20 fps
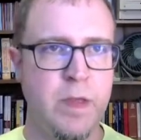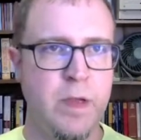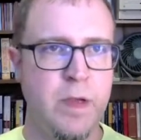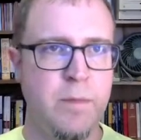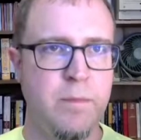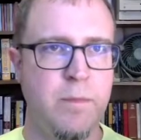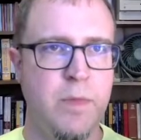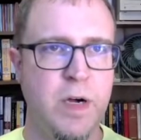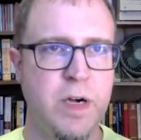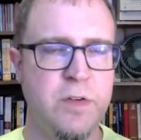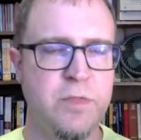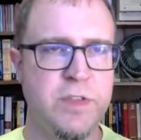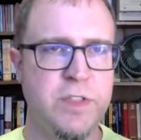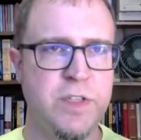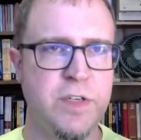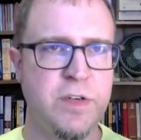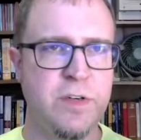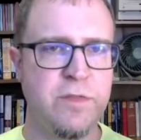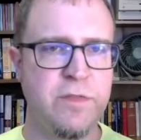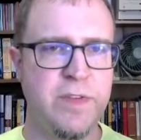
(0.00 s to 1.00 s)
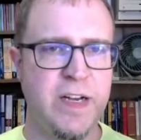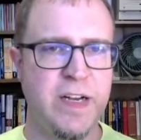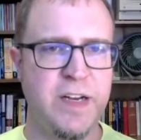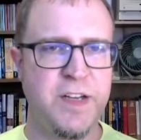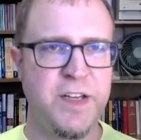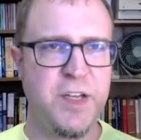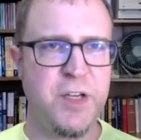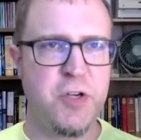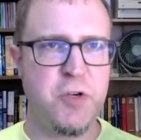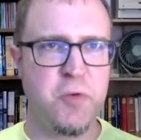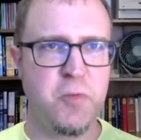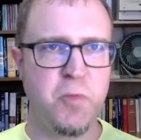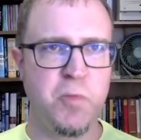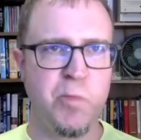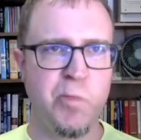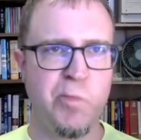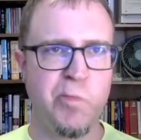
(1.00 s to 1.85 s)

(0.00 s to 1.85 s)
Mock return value,